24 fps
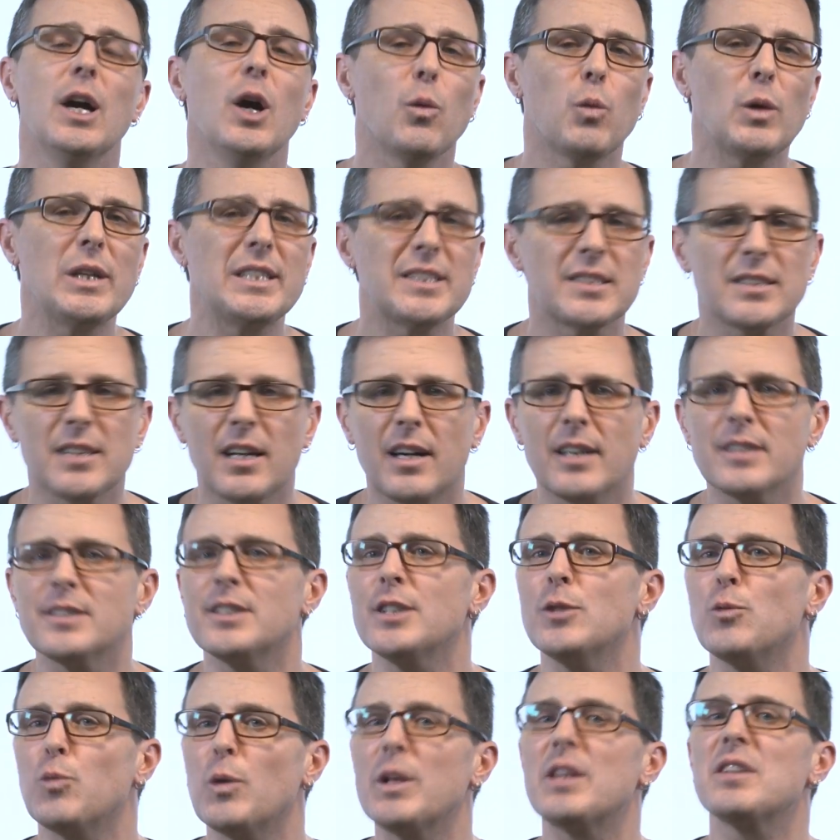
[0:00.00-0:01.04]
We
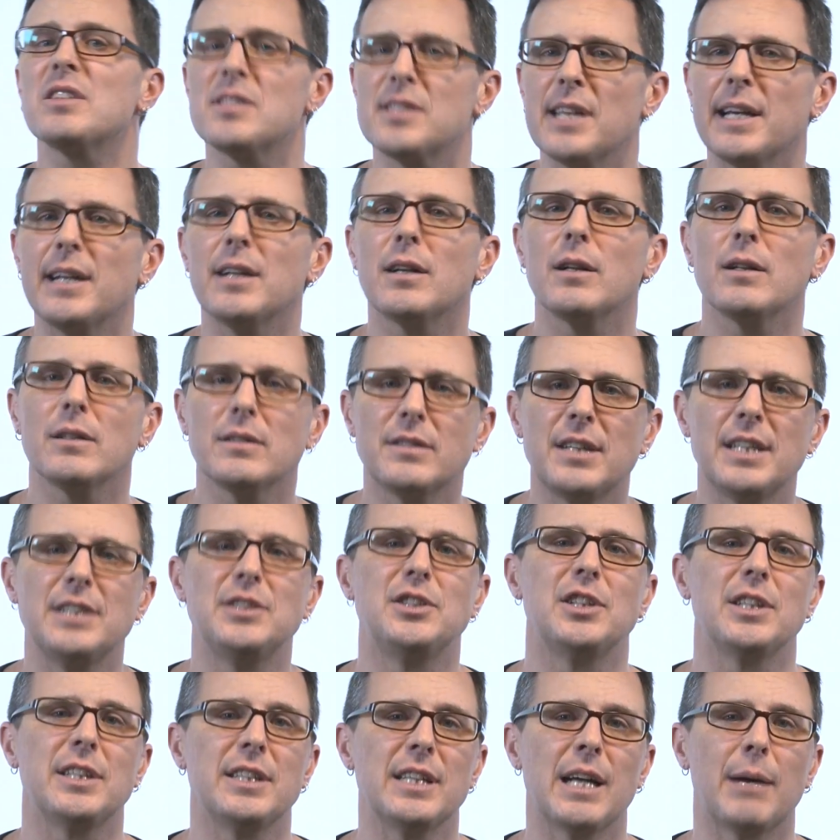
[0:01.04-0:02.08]
started with
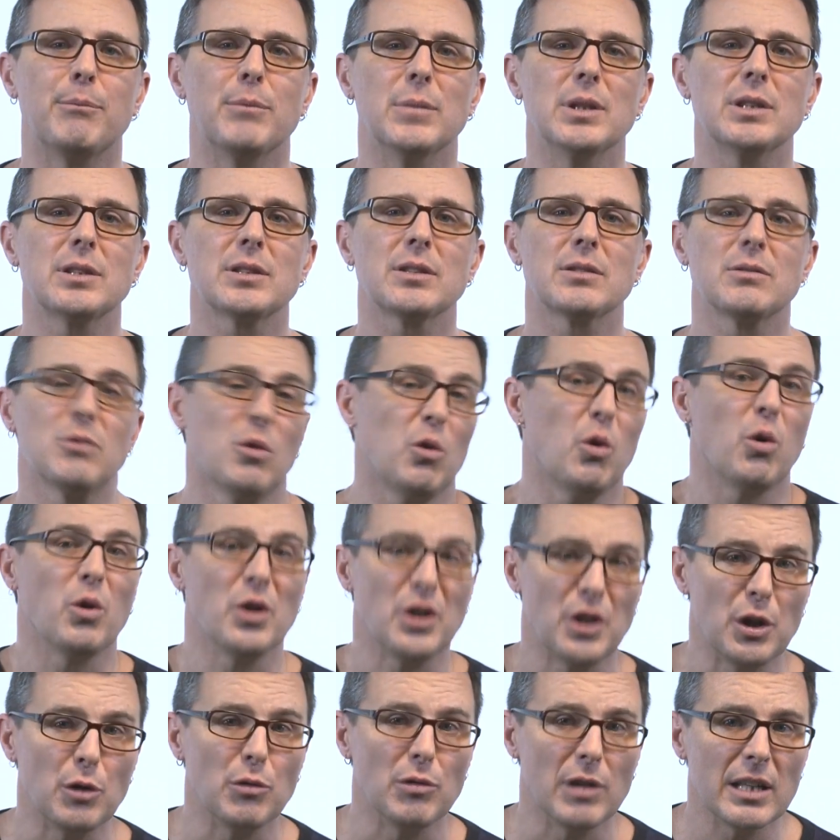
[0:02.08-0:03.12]
single-digit numbers, or
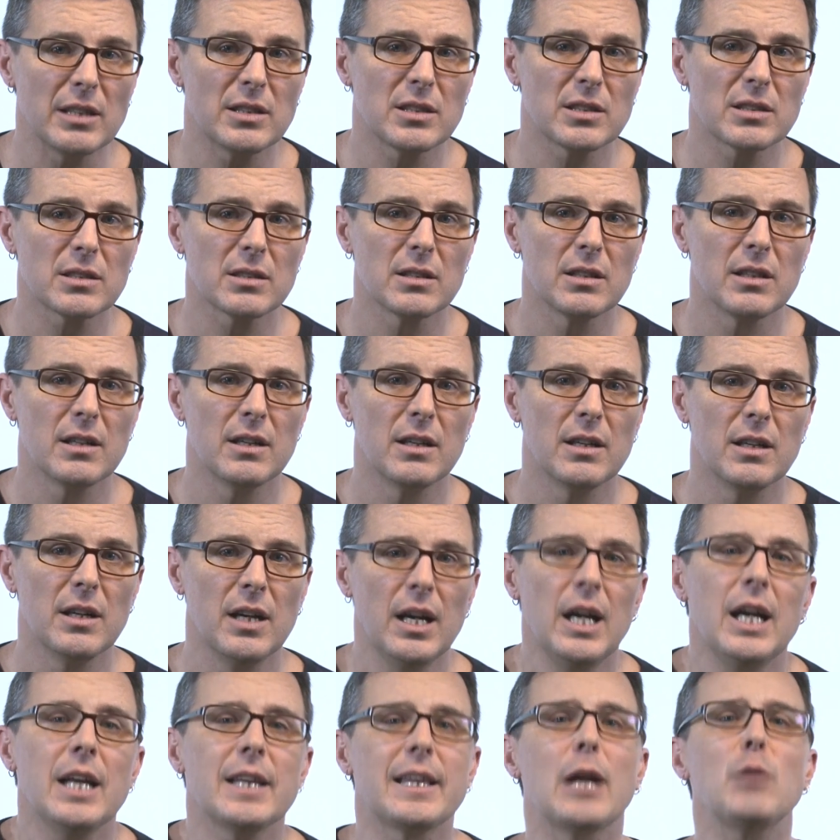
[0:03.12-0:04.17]
units.
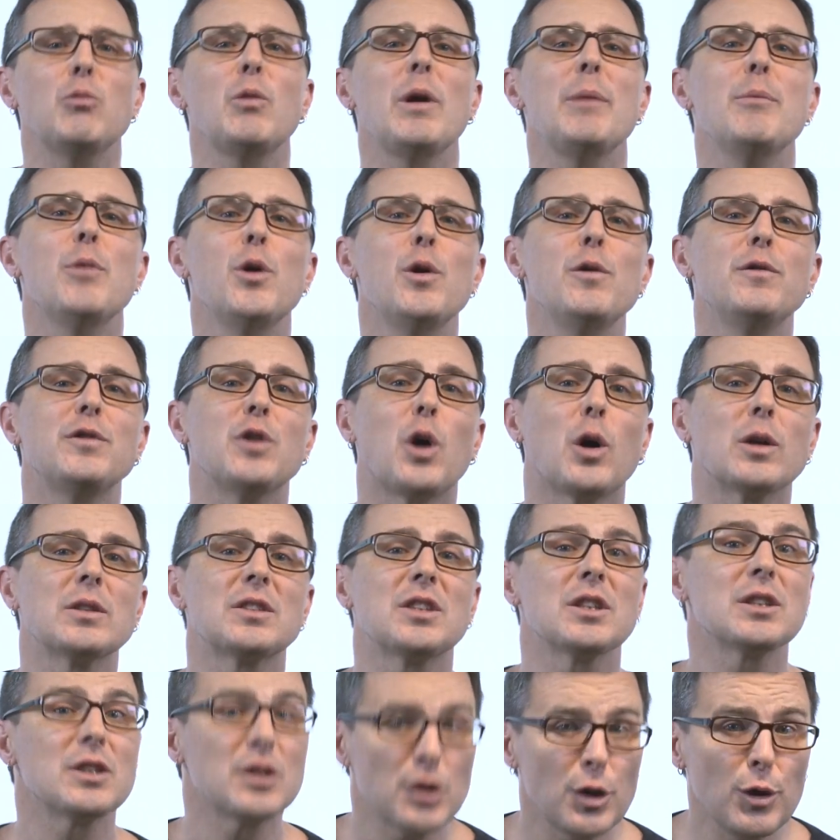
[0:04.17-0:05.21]
Then we moved on
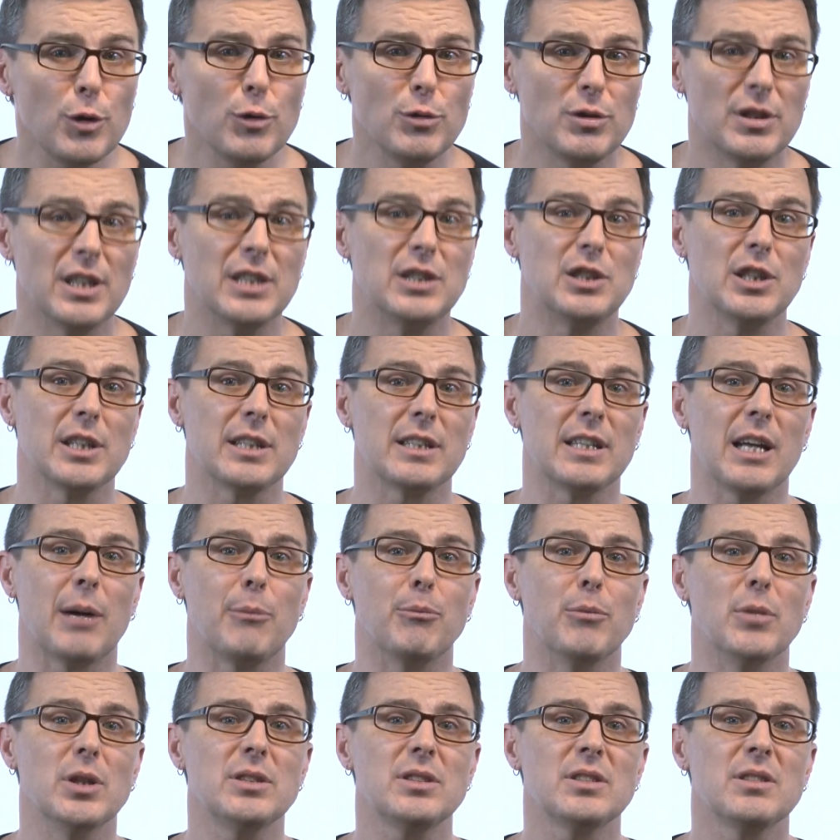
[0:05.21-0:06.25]
to two-digit
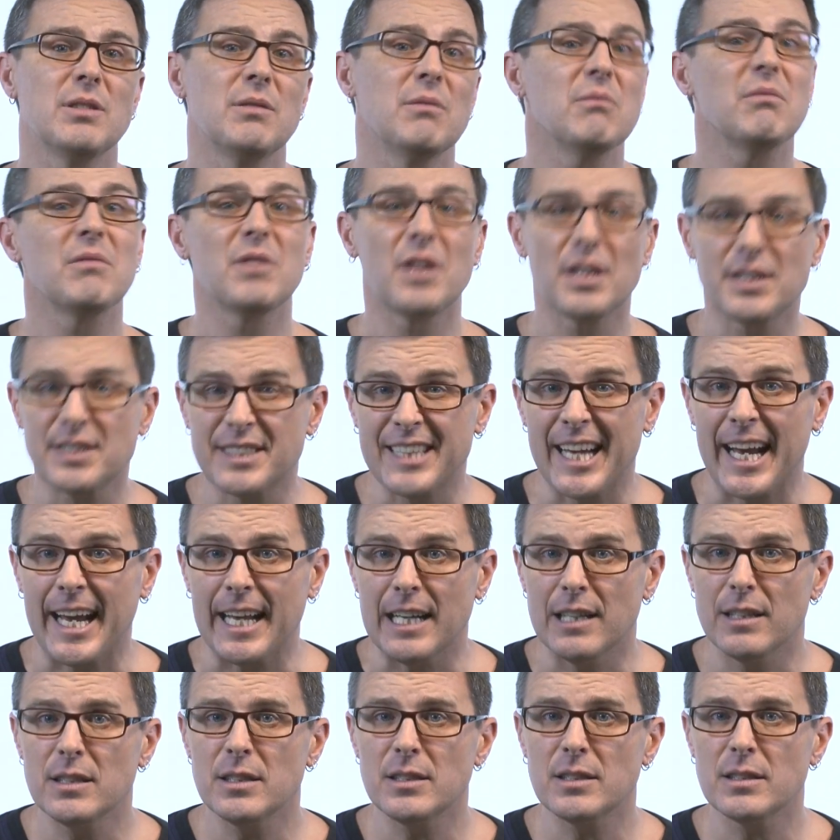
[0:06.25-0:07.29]
numbers, the
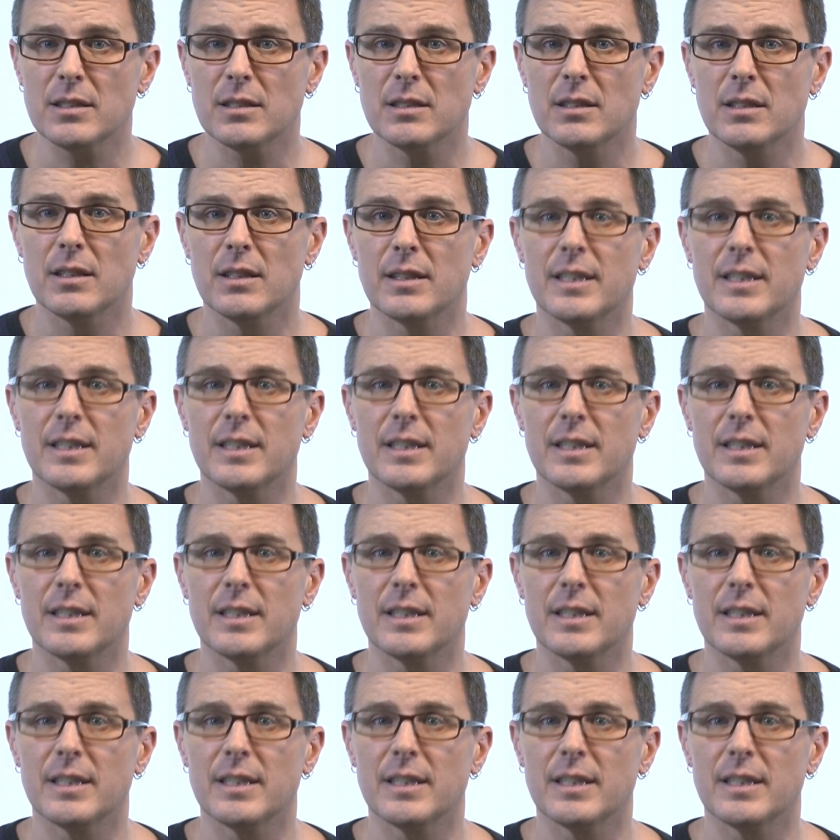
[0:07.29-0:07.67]
tens.